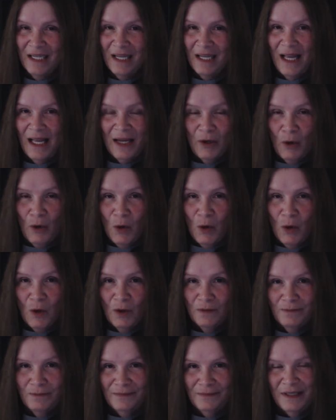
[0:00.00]
at all.
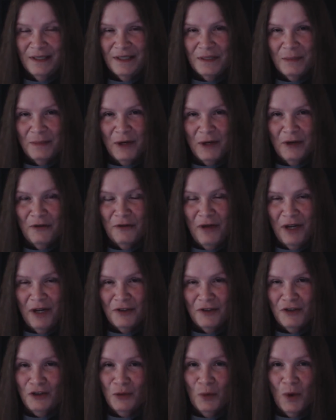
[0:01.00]
As a matter of
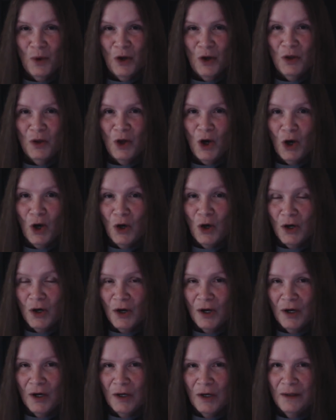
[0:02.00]
fact, you all
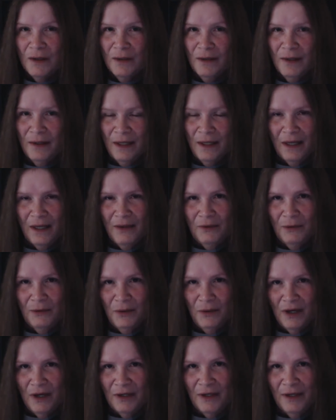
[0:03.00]
are the
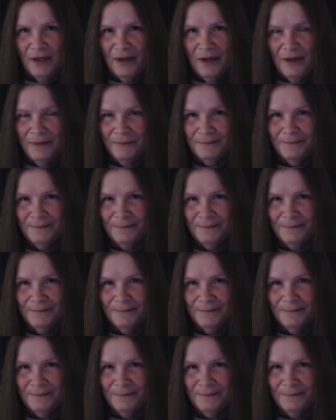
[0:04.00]
Anunnaki,